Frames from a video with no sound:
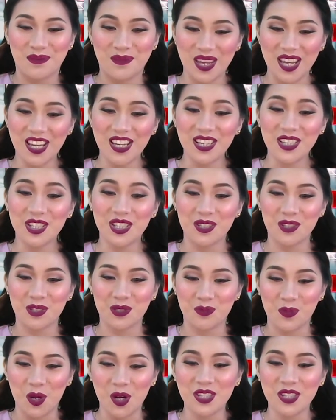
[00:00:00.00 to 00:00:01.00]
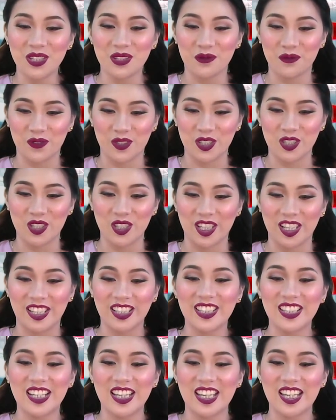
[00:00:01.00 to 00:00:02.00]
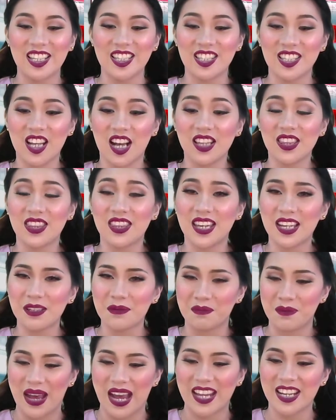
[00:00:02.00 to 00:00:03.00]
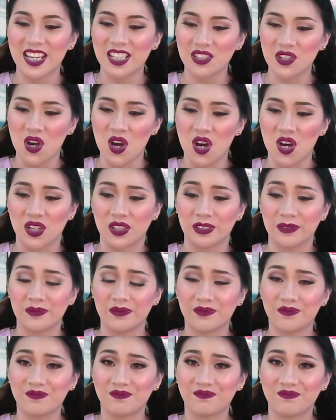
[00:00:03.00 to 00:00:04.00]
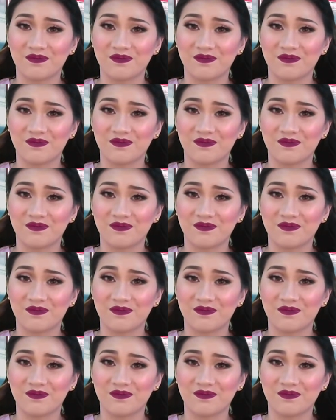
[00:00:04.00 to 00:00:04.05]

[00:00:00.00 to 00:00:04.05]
Being sports official is not that bad at all.